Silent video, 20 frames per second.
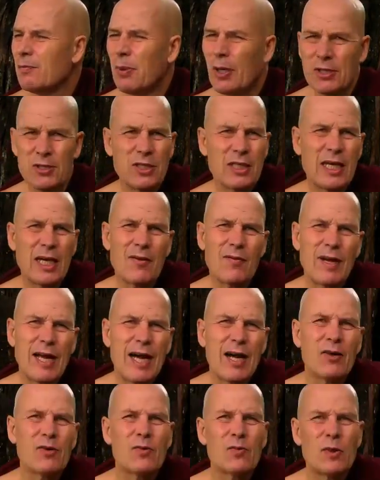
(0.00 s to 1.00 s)
buzzing
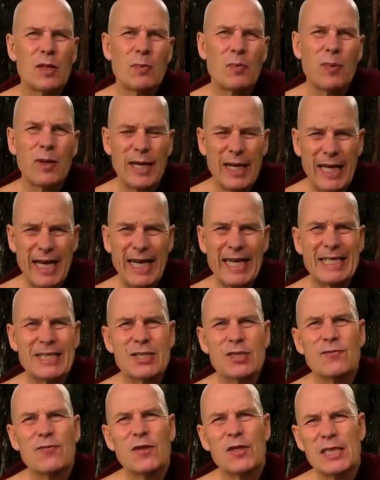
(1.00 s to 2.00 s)
around with
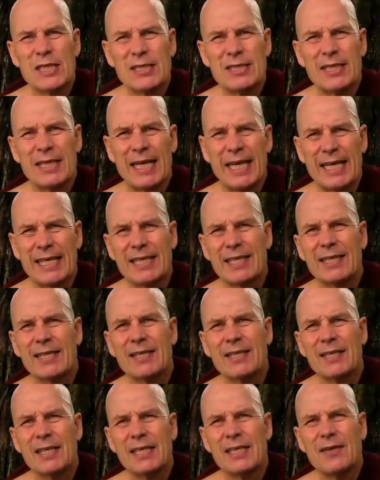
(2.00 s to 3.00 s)
plans for this or that
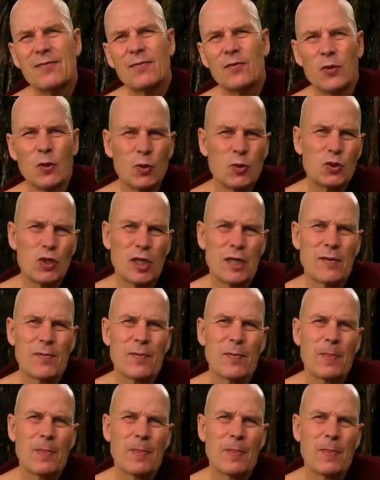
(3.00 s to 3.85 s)
in the future,